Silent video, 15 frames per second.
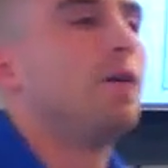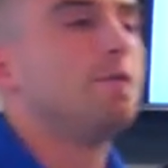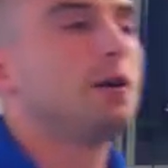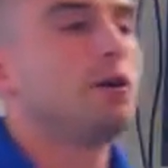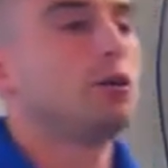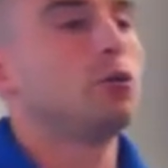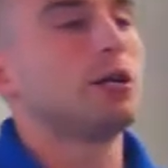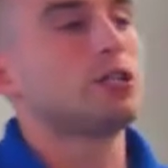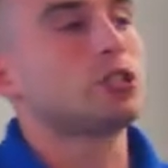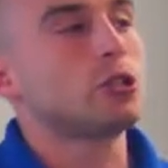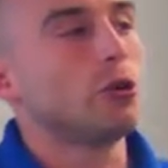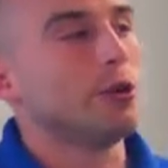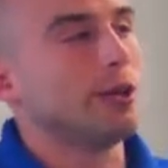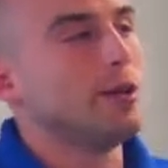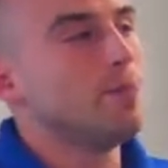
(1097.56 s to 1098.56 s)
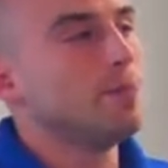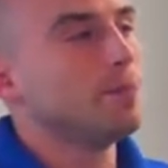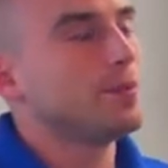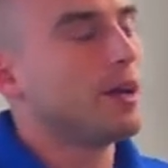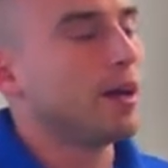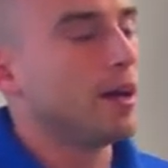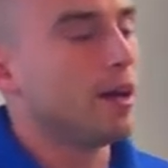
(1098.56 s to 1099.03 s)
very quick story.
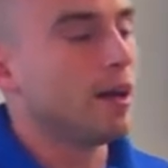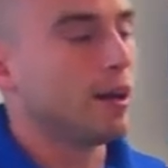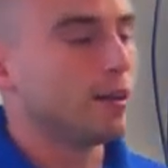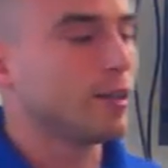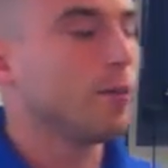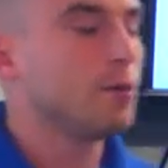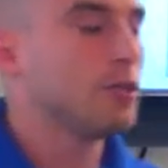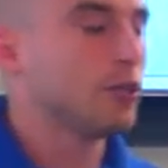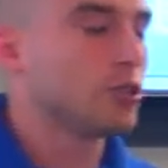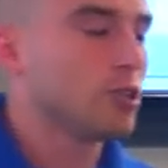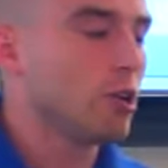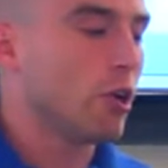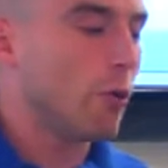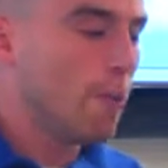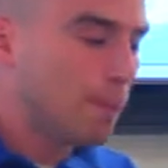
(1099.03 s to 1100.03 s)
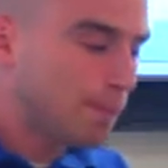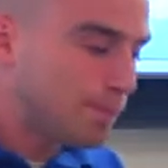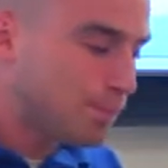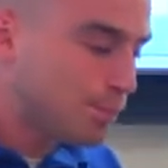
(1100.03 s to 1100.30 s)
A couple years ago,